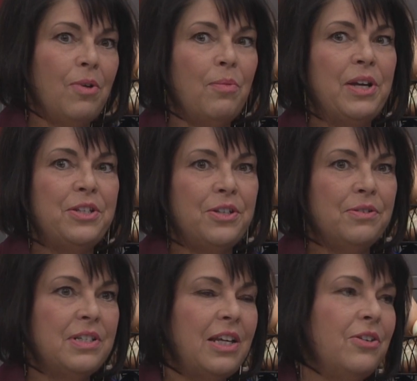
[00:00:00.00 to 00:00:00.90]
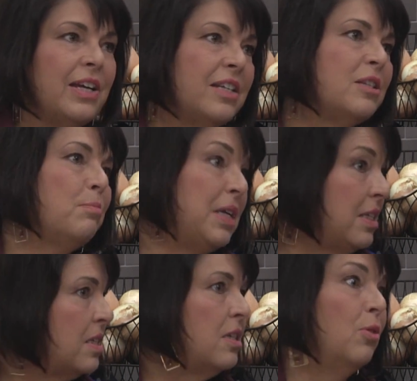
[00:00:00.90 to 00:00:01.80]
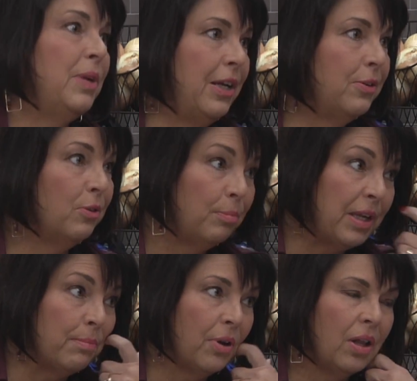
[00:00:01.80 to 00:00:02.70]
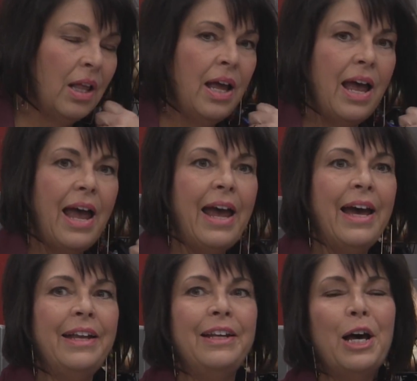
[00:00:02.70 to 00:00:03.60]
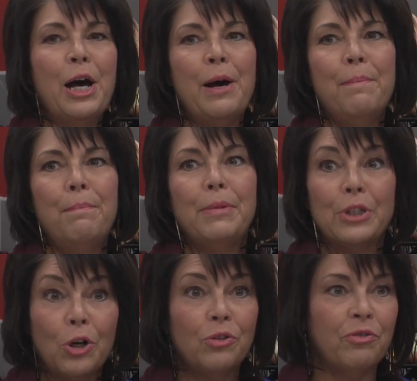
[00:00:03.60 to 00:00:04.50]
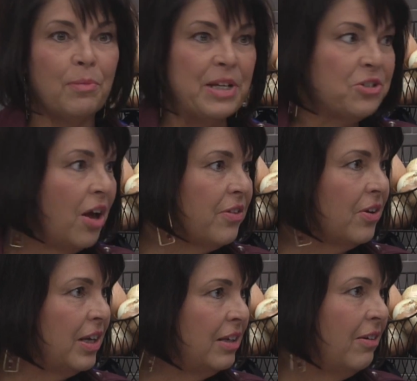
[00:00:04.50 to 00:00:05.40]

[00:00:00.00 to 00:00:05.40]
what we do, is that you get to meet so many cool people and learn from each other.